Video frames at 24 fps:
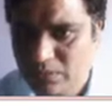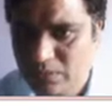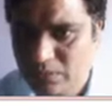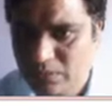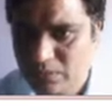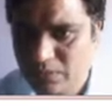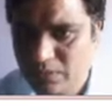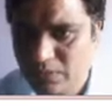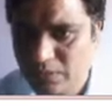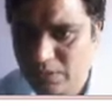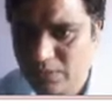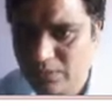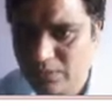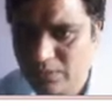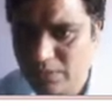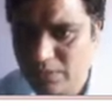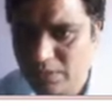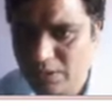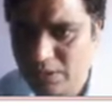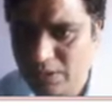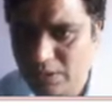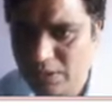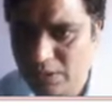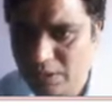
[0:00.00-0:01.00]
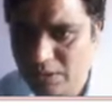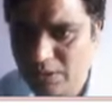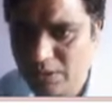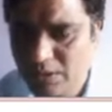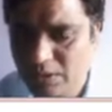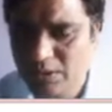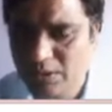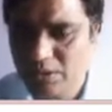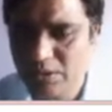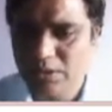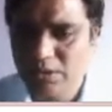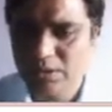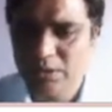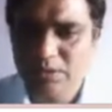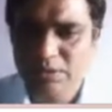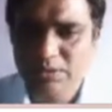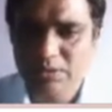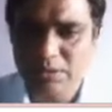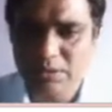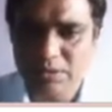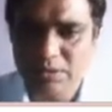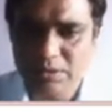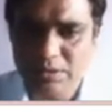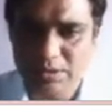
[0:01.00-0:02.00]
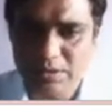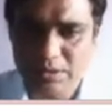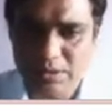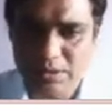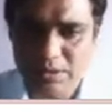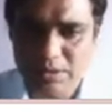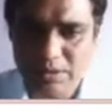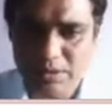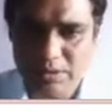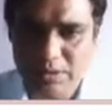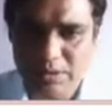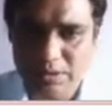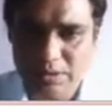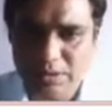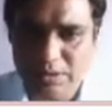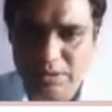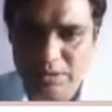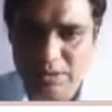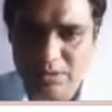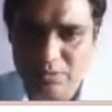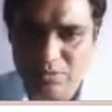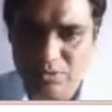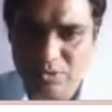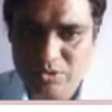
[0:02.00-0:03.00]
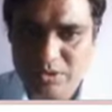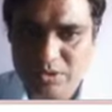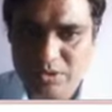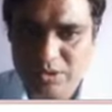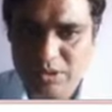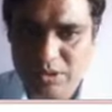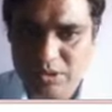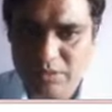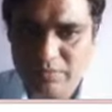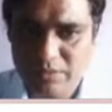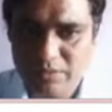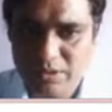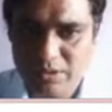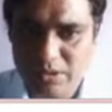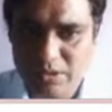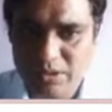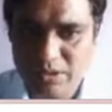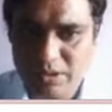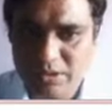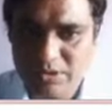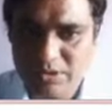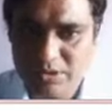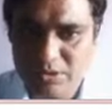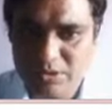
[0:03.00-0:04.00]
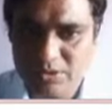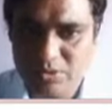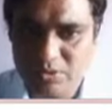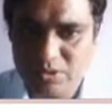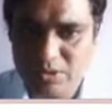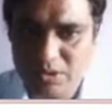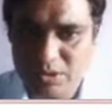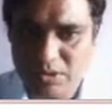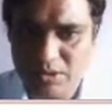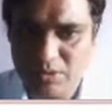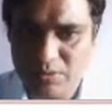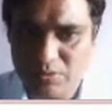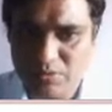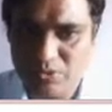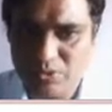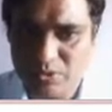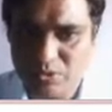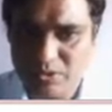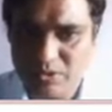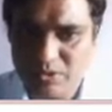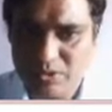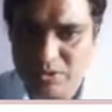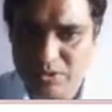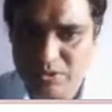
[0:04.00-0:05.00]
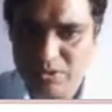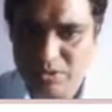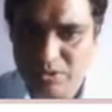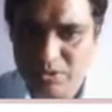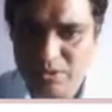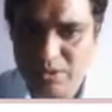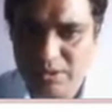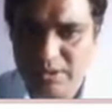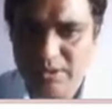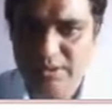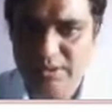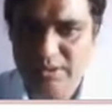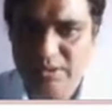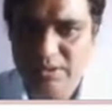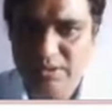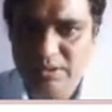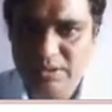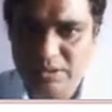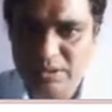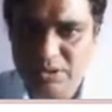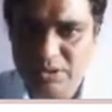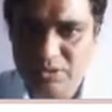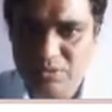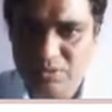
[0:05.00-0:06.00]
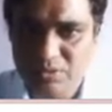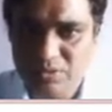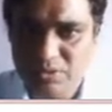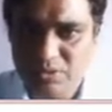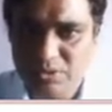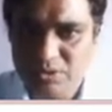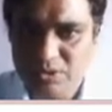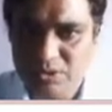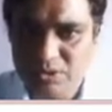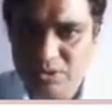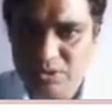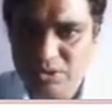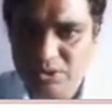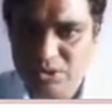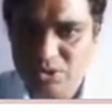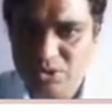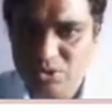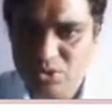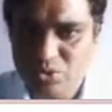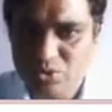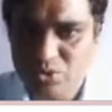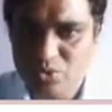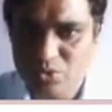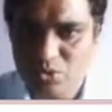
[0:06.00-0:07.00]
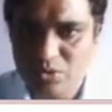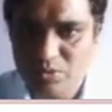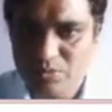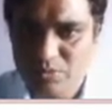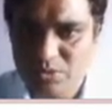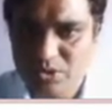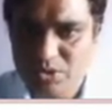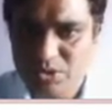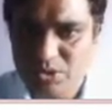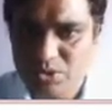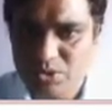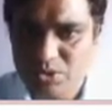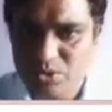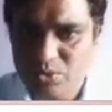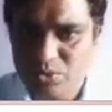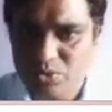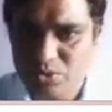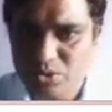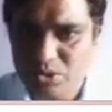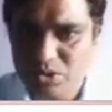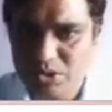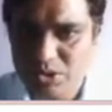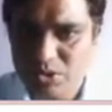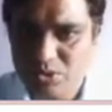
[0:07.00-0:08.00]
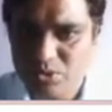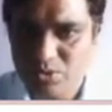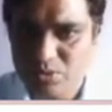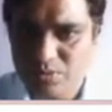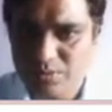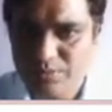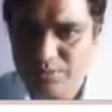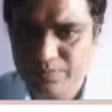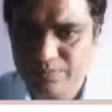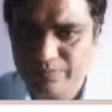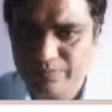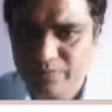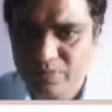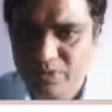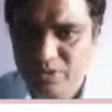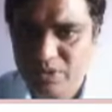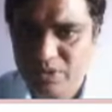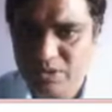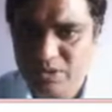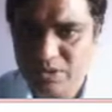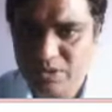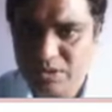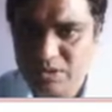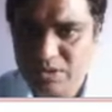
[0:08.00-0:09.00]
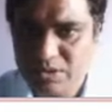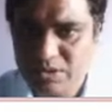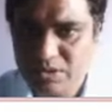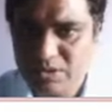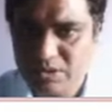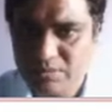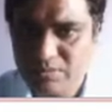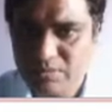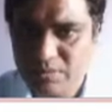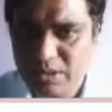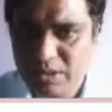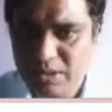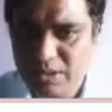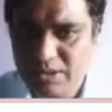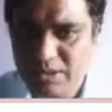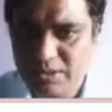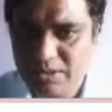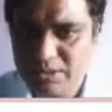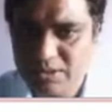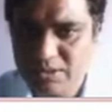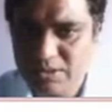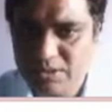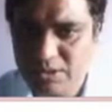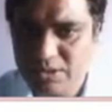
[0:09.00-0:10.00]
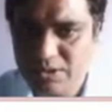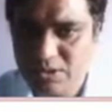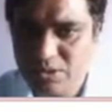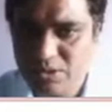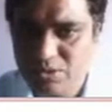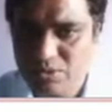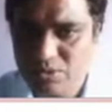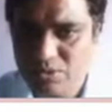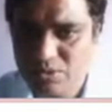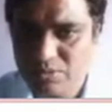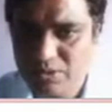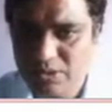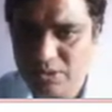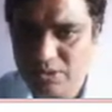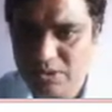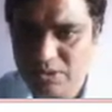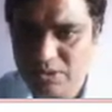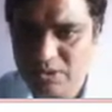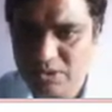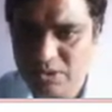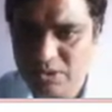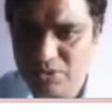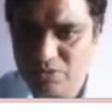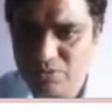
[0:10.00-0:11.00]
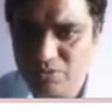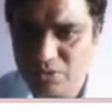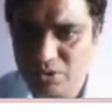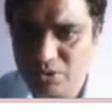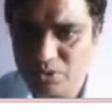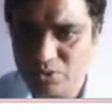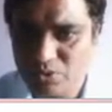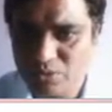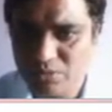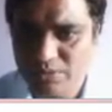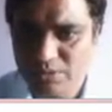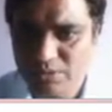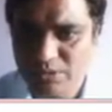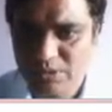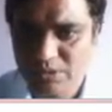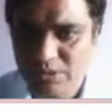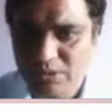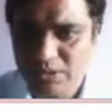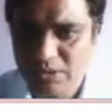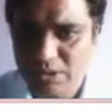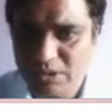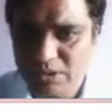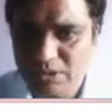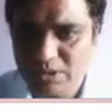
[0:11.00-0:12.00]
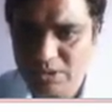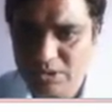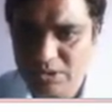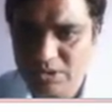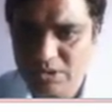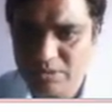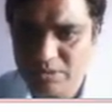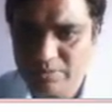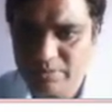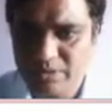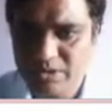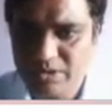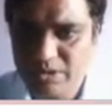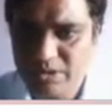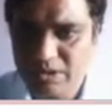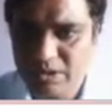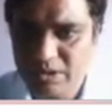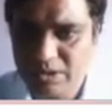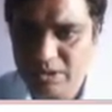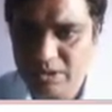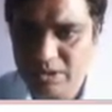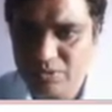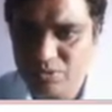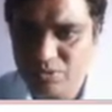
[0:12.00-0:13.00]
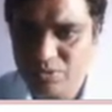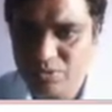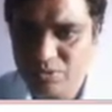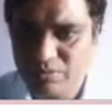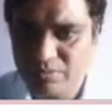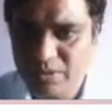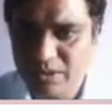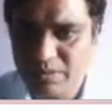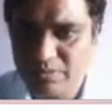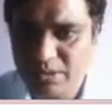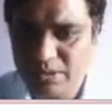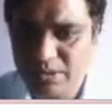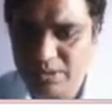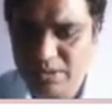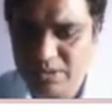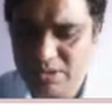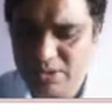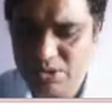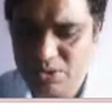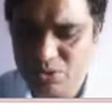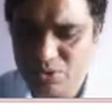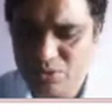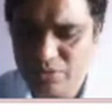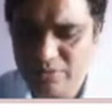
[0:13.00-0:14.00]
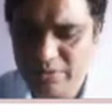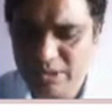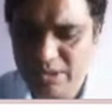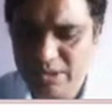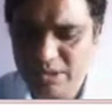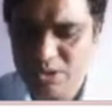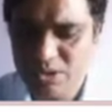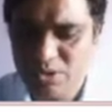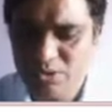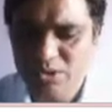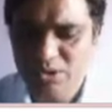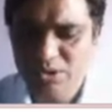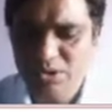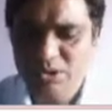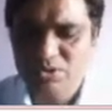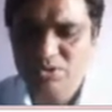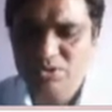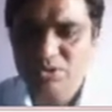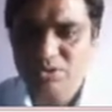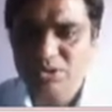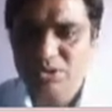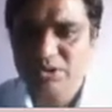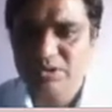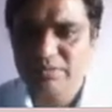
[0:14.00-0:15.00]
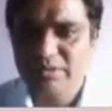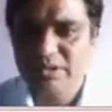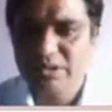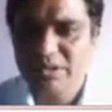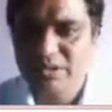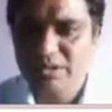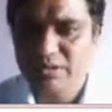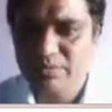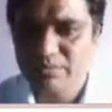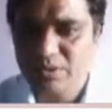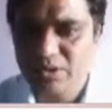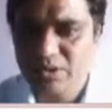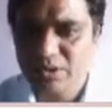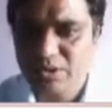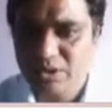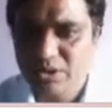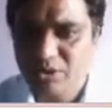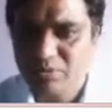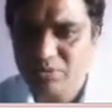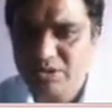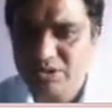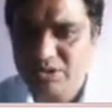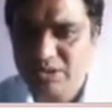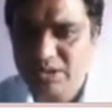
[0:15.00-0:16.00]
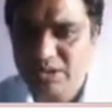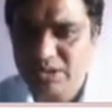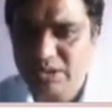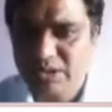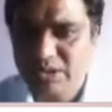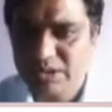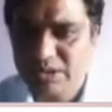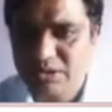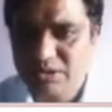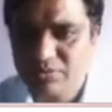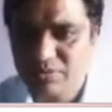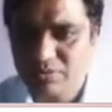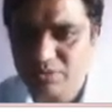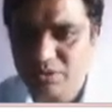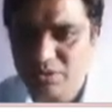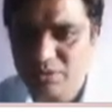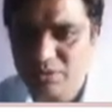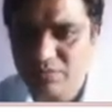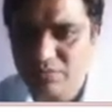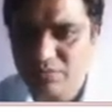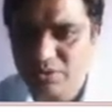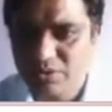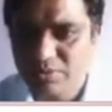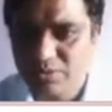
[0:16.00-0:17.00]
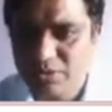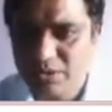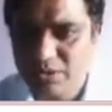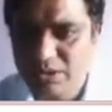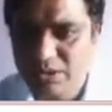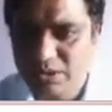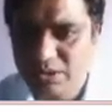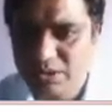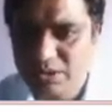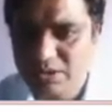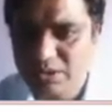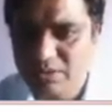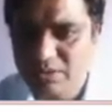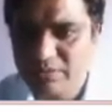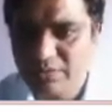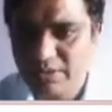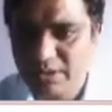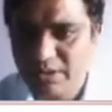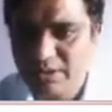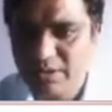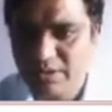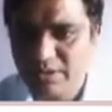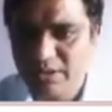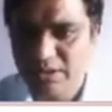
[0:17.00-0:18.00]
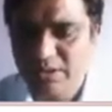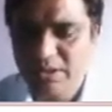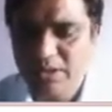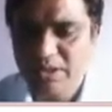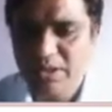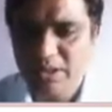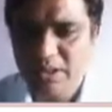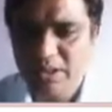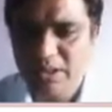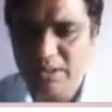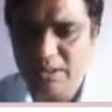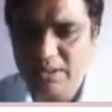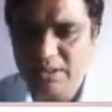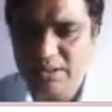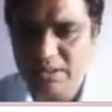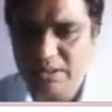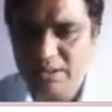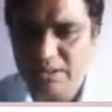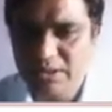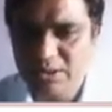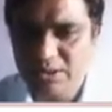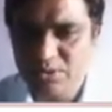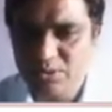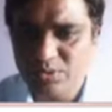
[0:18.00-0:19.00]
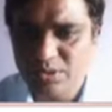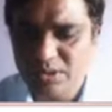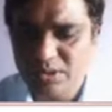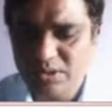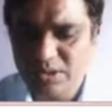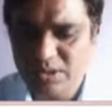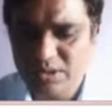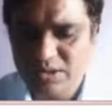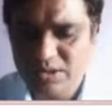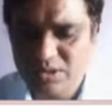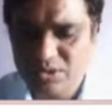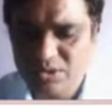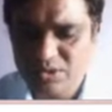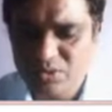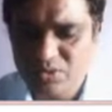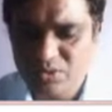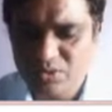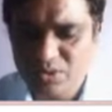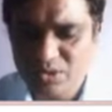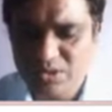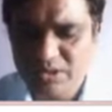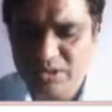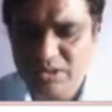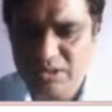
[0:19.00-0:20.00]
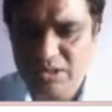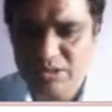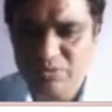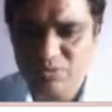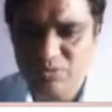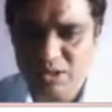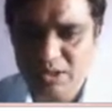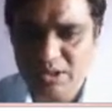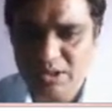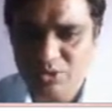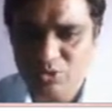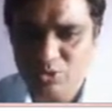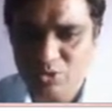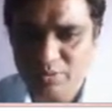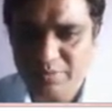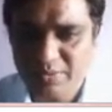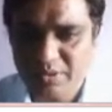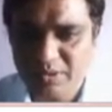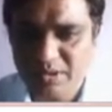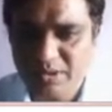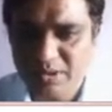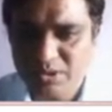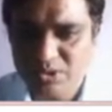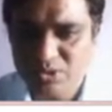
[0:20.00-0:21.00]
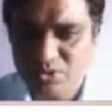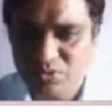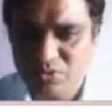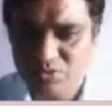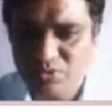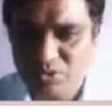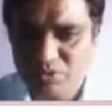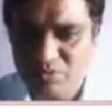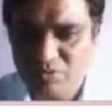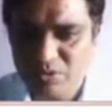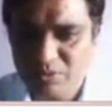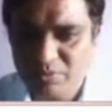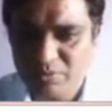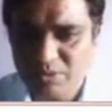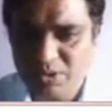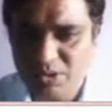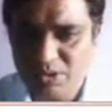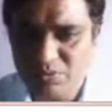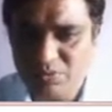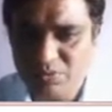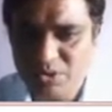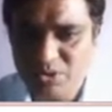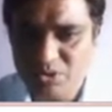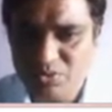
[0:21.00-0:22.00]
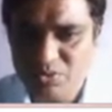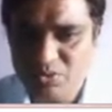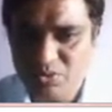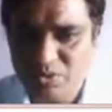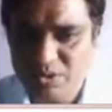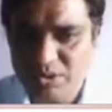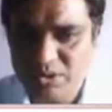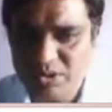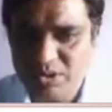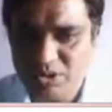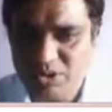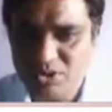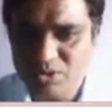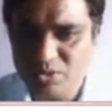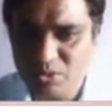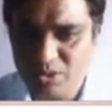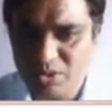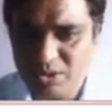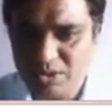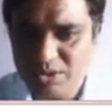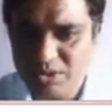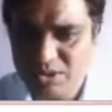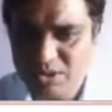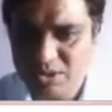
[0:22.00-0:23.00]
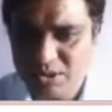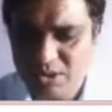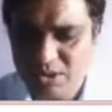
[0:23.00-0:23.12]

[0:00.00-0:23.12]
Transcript: 5 with angle 30 degree, and here it was 10 with angle 0 degree volts. Okay, this is 2 ohm, this is 2j ohm, this is minus j ohm, and this is 1 ohm, and this is basically I'm interested to find it. So this is very simple. Now how much current is flowing from here? It is 5 angle 32 degree, and this voltage I would like to obtain it. So what will be Thevenin's voltage? This voltage,